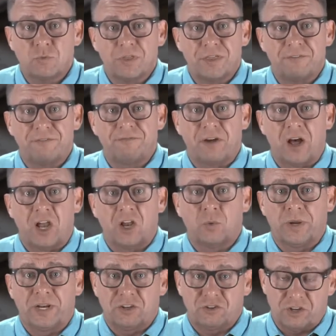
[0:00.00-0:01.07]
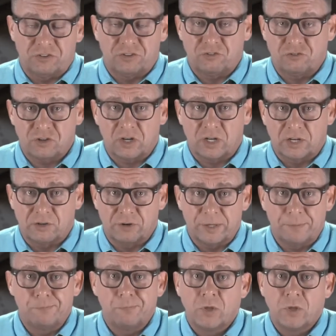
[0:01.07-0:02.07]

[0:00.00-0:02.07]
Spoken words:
with the following adjusting journal entry.